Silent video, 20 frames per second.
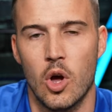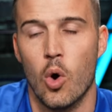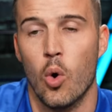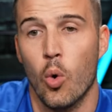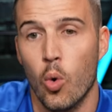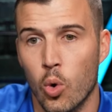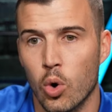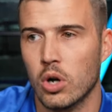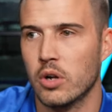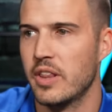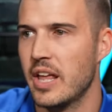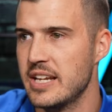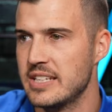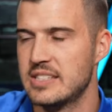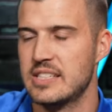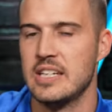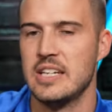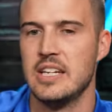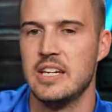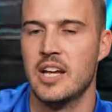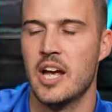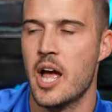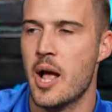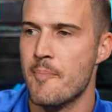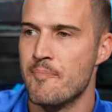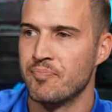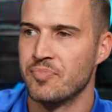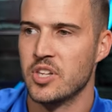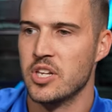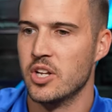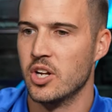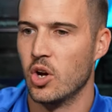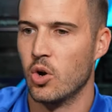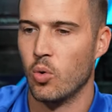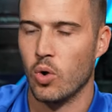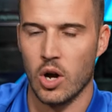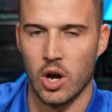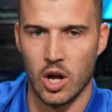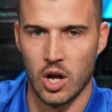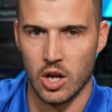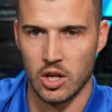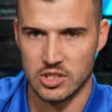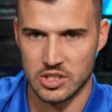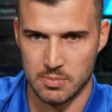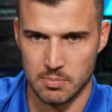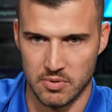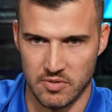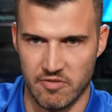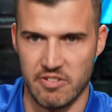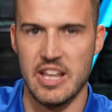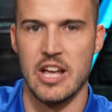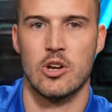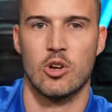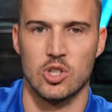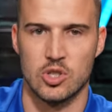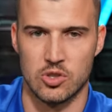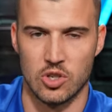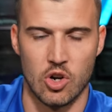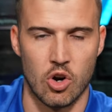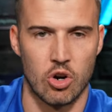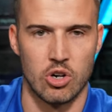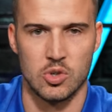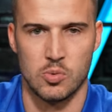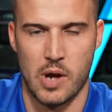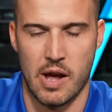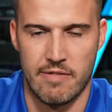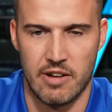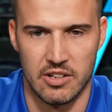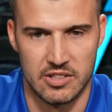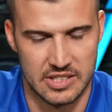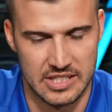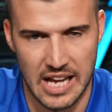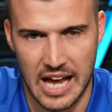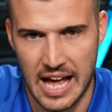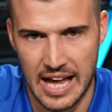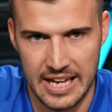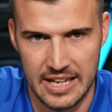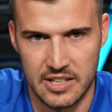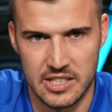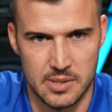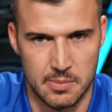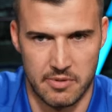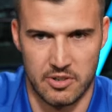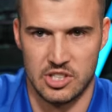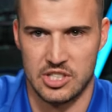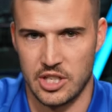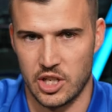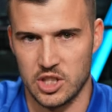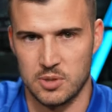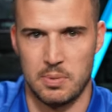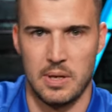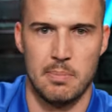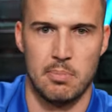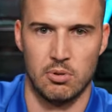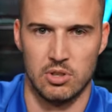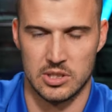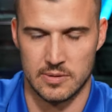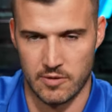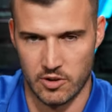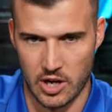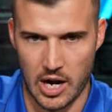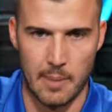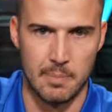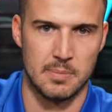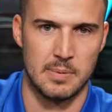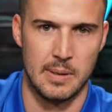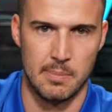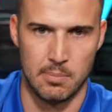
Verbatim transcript: Or they see, you know, some vehicles, cars we have outside and some of our salespeople and some of our ops